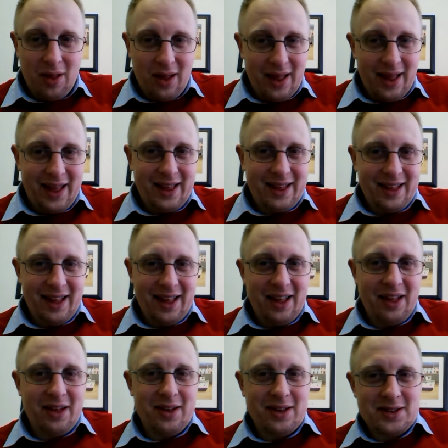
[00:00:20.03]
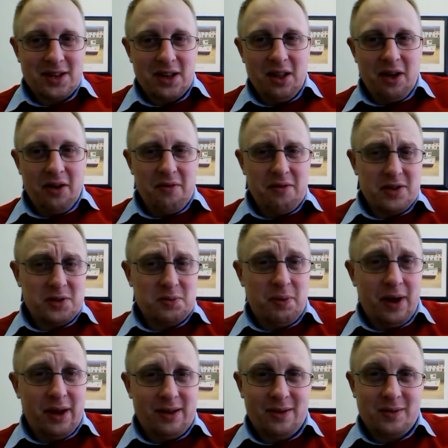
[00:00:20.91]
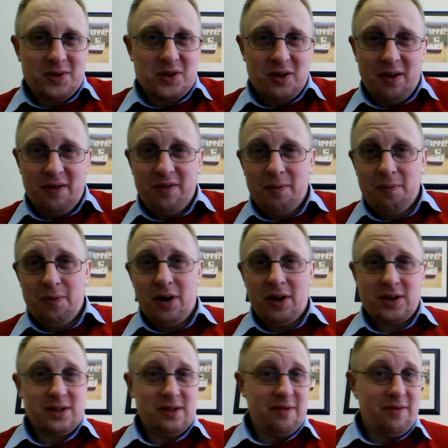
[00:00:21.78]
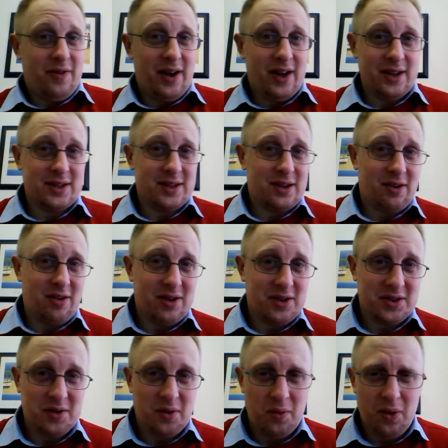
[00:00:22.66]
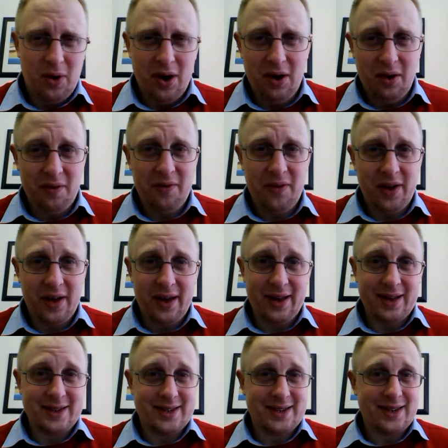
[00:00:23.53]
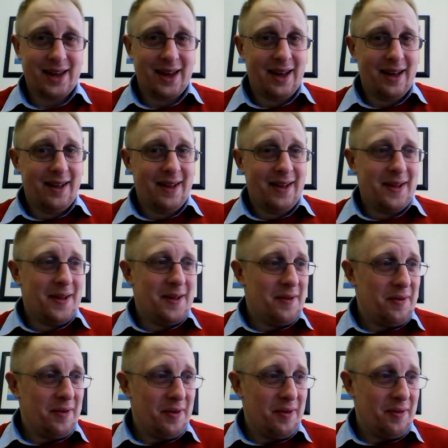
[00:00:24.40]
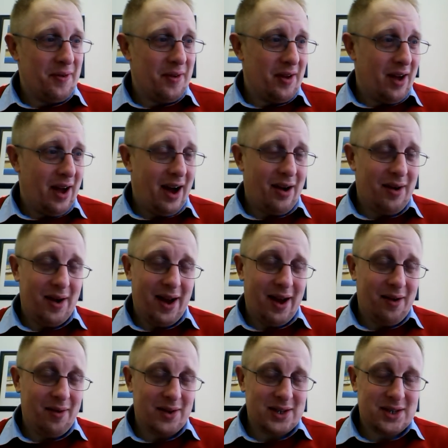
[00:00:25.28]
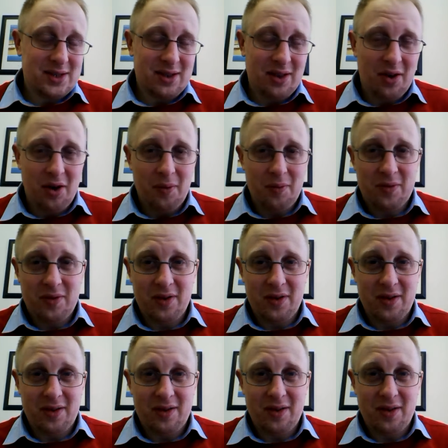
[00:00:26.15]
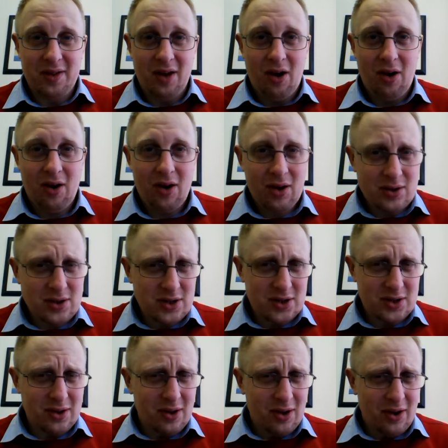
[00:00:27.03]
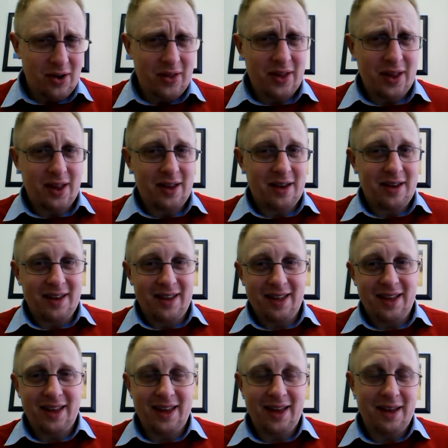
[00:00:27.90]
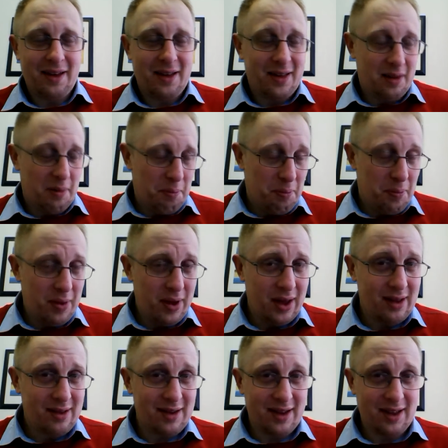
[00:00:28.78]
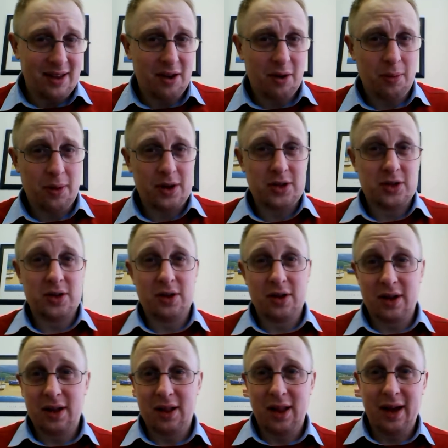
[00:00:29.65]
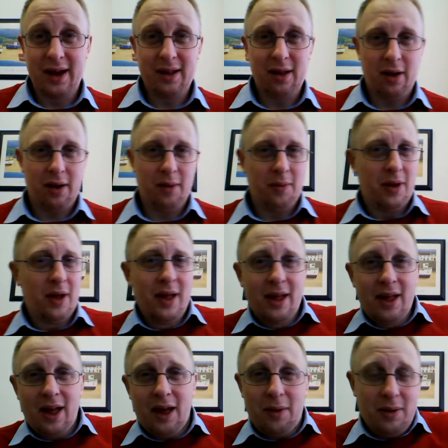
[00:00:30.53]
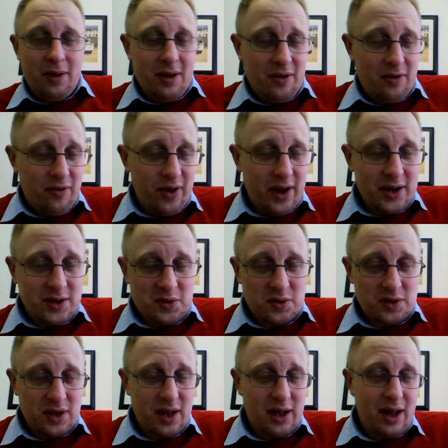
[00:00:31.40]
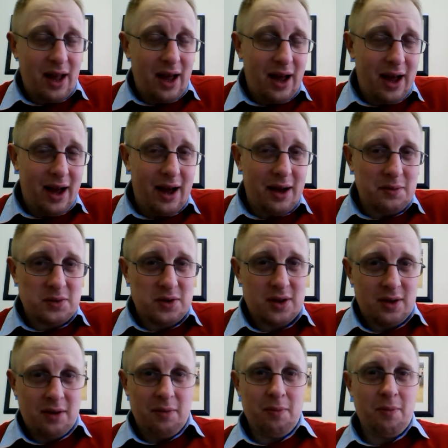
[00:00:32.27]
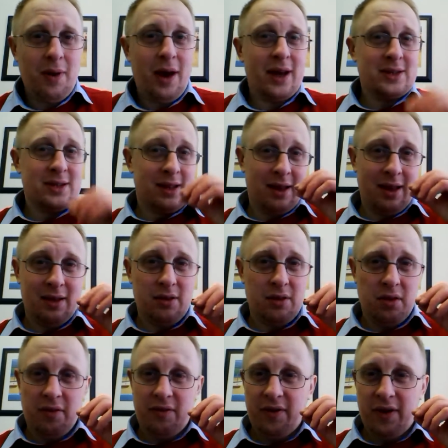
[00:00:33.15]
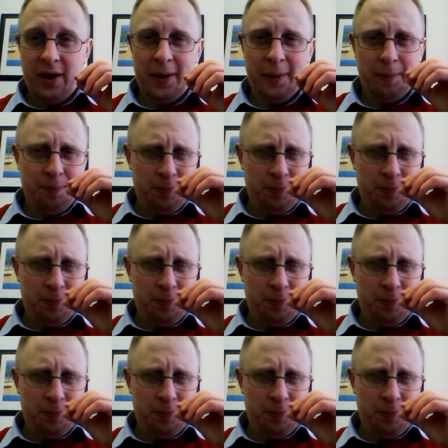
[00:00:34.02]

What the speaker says: He earns a lot of respect, I'm sure, from boxing fans across the world for his. For how he stood up to the onslaught, the beating that Eubank Jr. laid on him. I mean, his face was an absolute mess at the end of the fight.